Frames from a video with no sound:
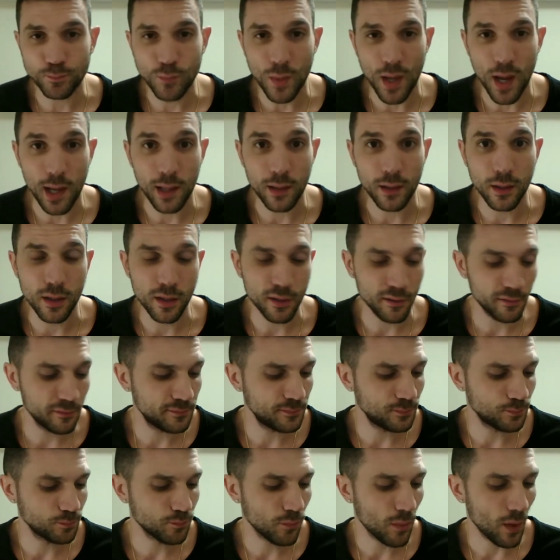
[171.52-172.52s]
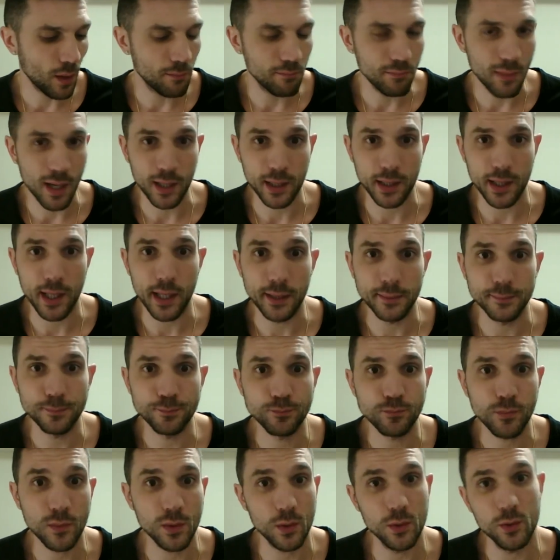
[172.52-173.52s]
I love manga,
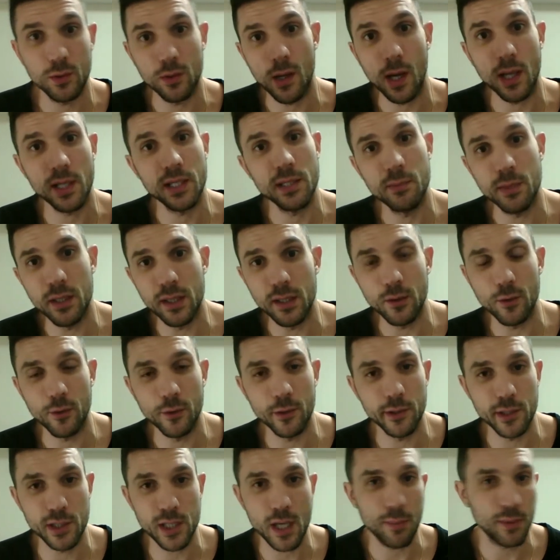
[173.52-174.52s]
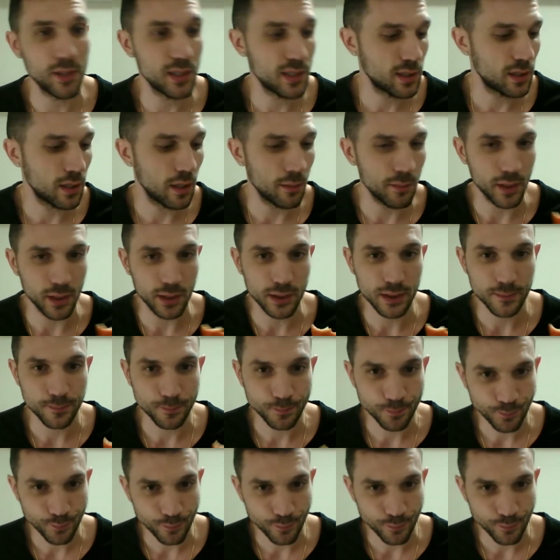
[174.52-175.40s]
anime or Japanese comics,